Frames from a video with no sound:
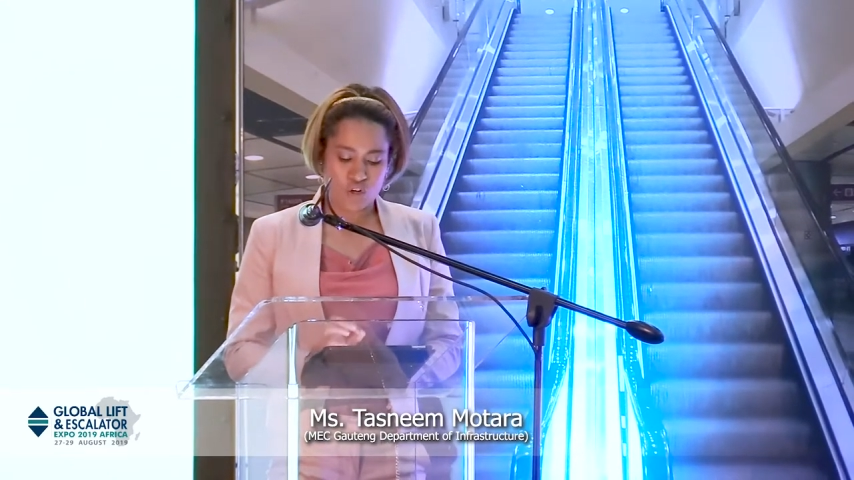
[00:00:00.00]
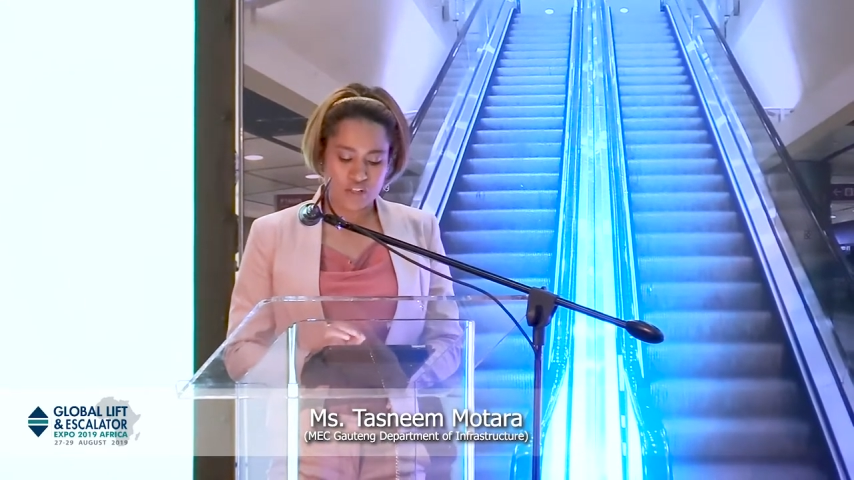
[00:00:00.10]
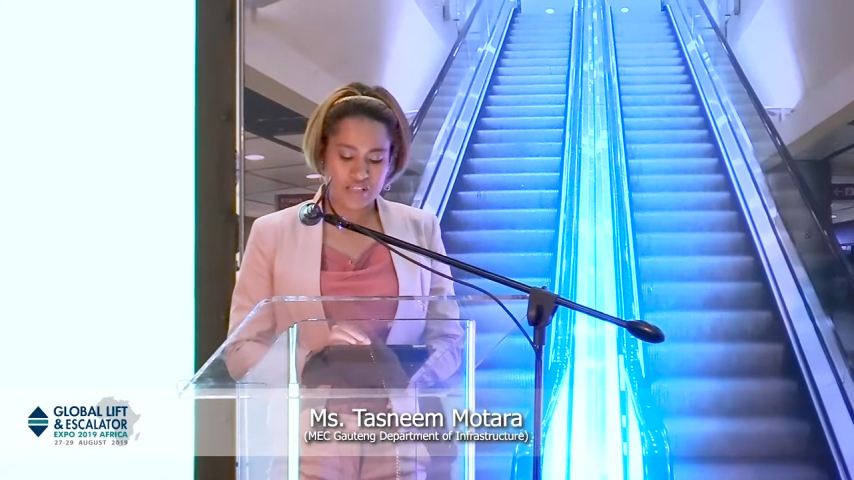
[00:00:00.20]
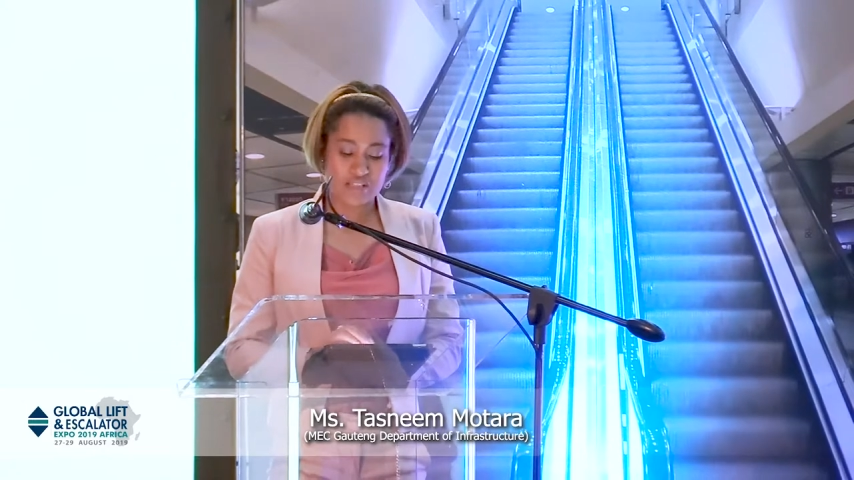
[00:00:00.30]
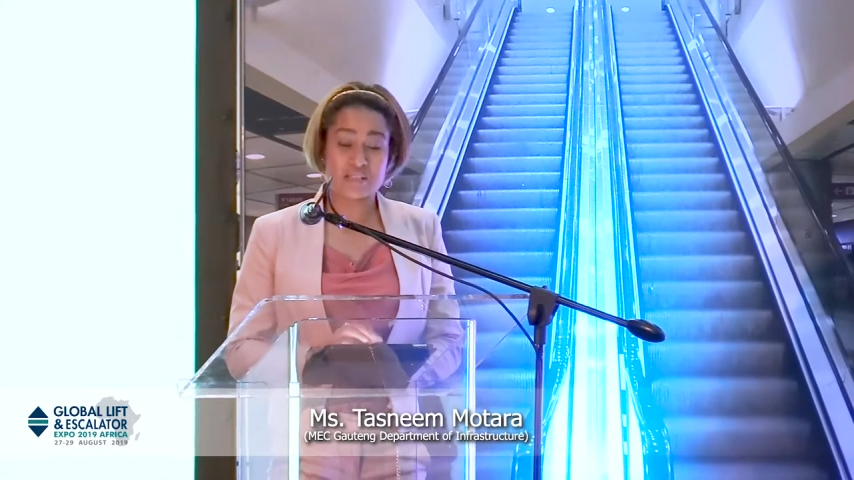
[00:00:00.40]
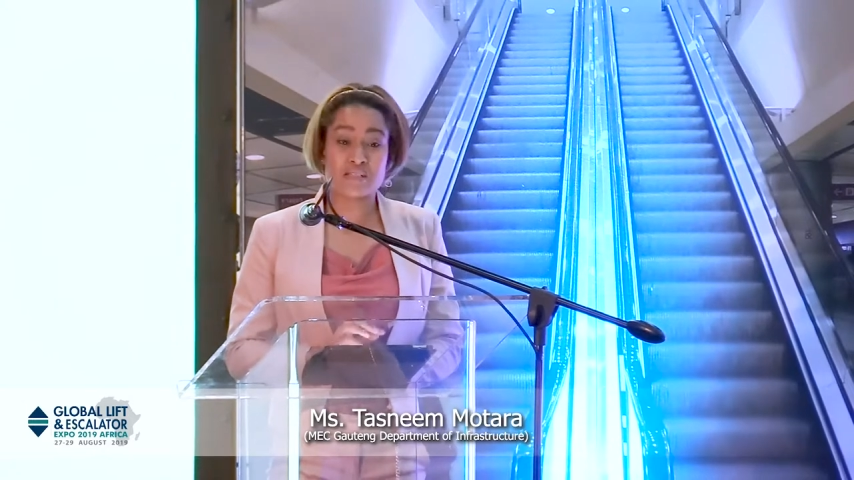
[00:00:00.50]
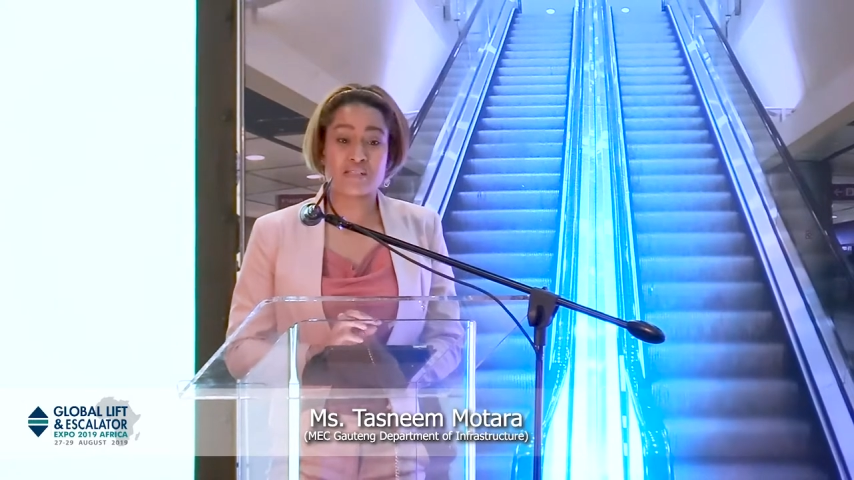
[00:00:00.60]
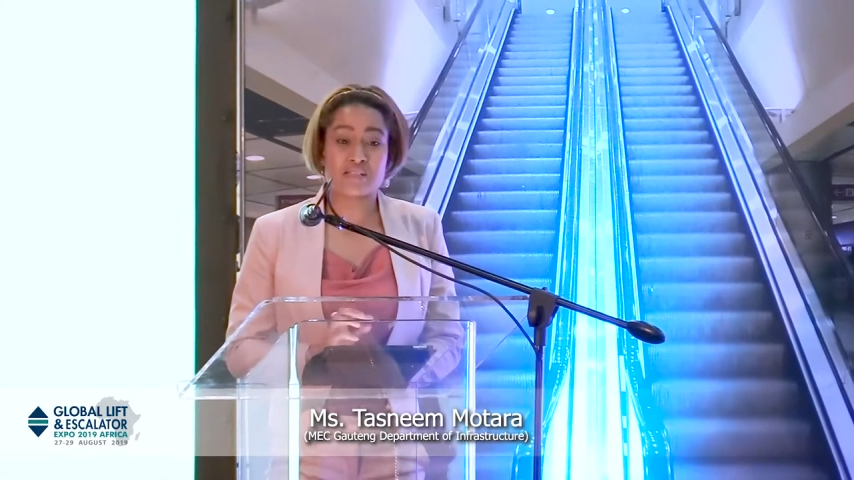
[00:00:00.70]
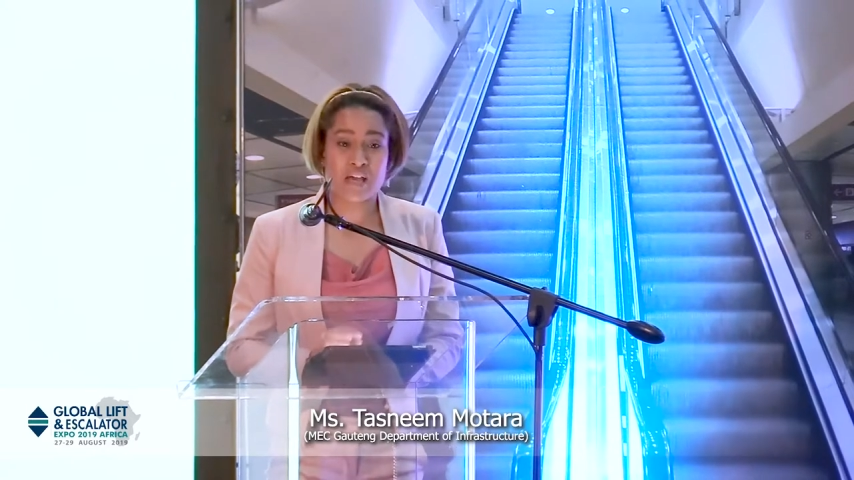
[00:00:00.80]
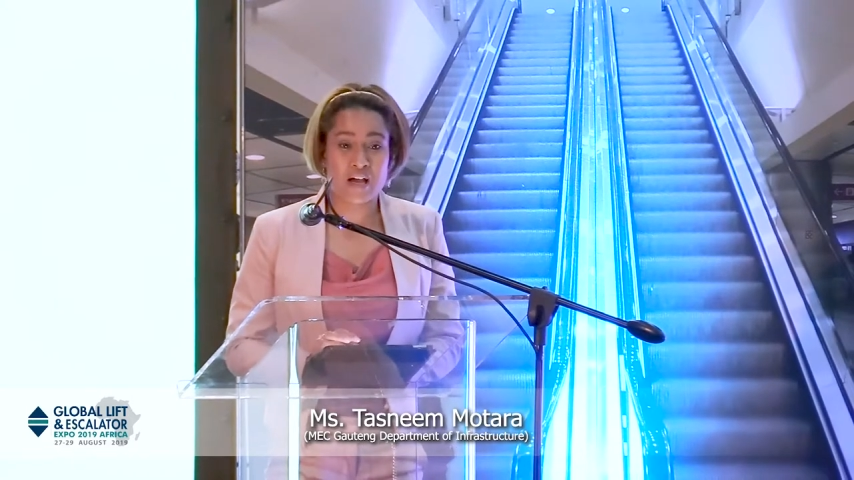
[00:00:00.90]
continent
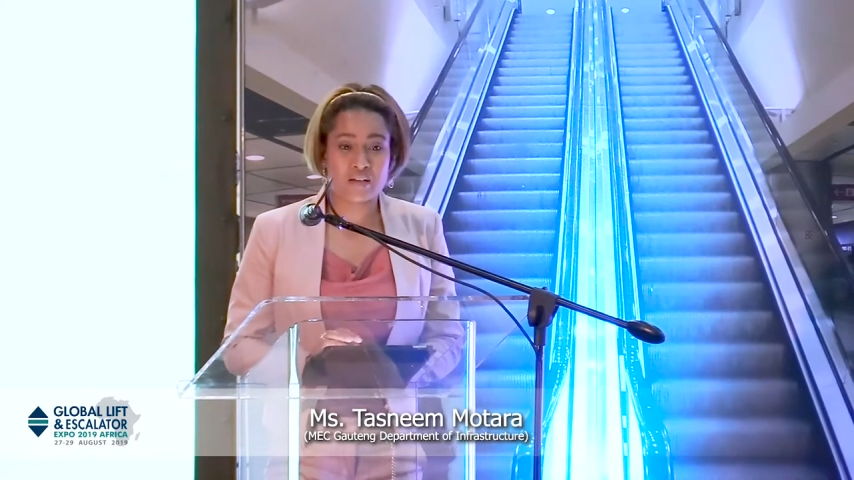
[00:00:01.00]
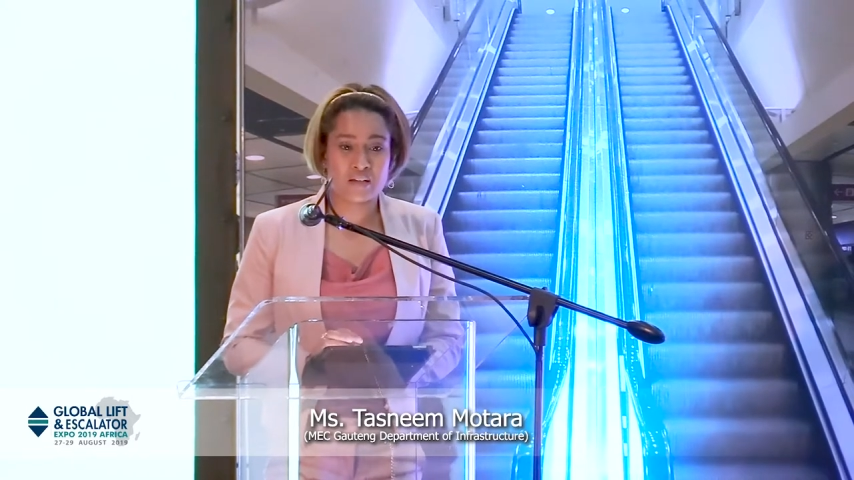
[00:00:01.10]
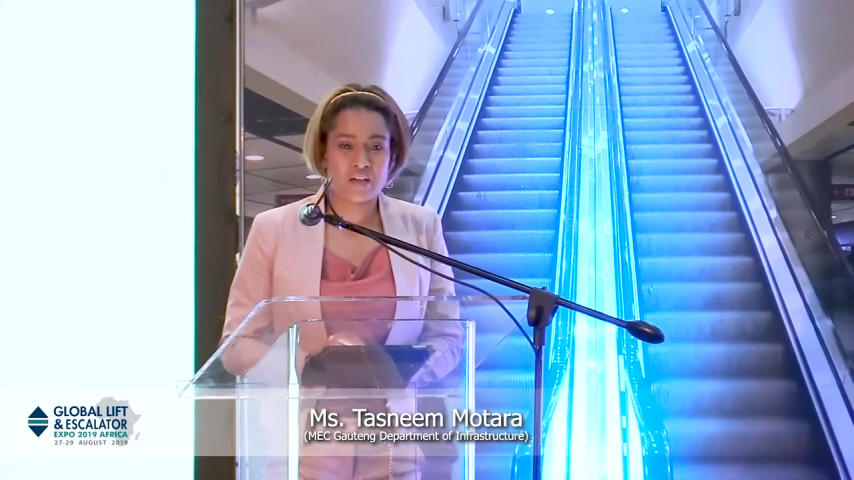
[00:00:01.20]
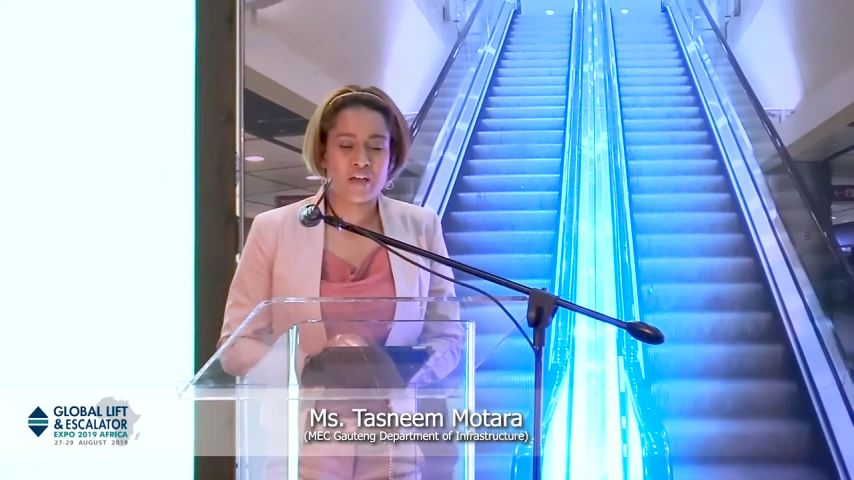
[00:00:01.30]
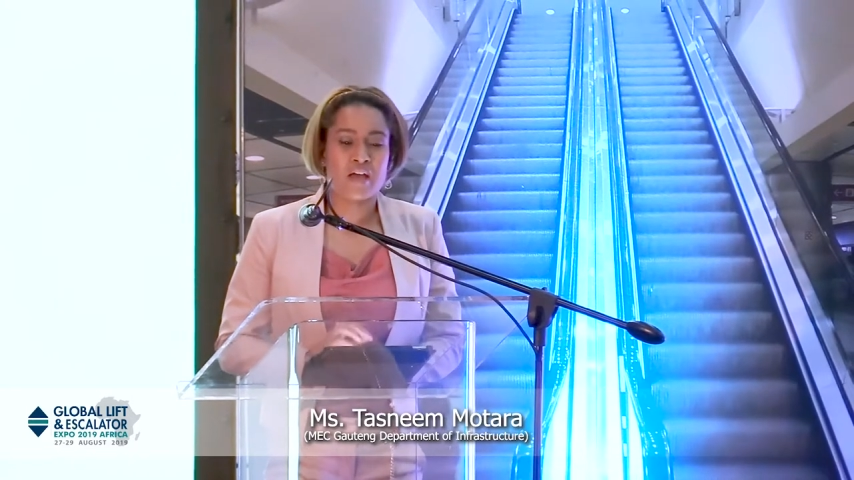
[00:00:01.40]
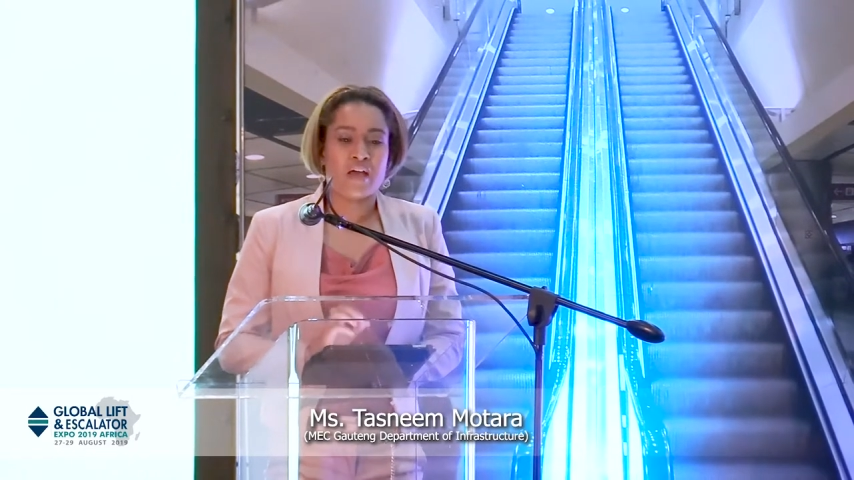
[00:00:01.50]
is young